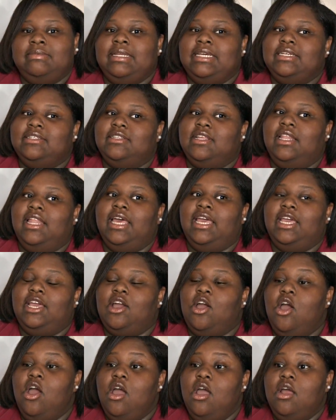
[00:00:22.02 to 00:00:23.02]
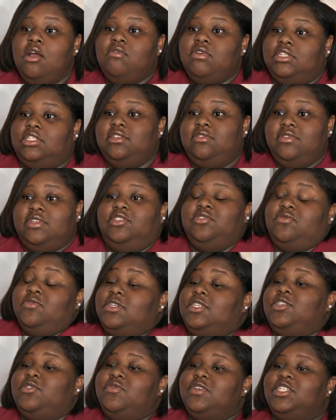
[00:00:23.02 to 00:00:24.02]
days are like rushing, rushing,
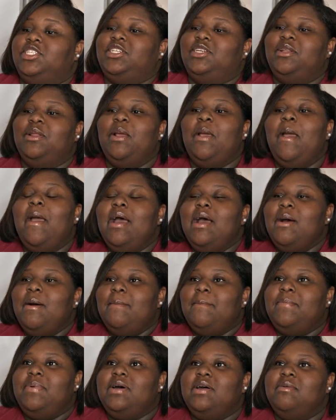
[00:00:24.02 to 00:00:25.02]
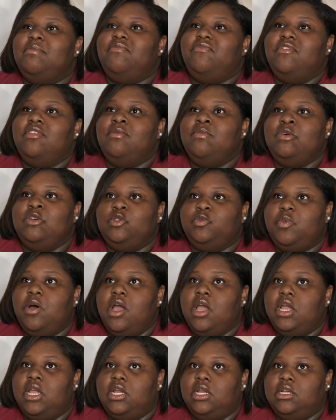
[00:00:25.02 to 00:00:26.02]
rushing, rushing rushing because she not
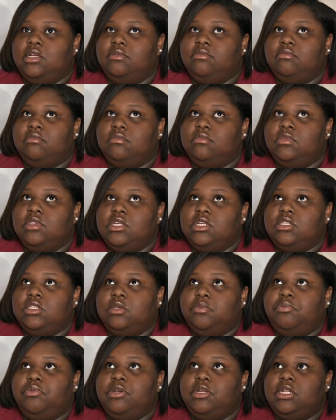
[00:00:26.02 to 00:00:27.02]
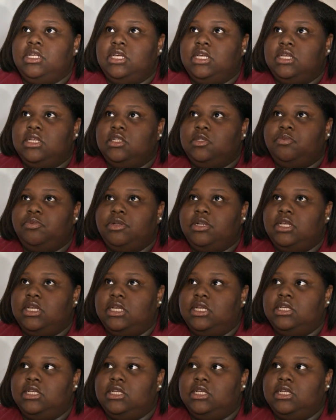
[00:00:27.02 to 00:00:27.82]
only has to get herself ready for classes,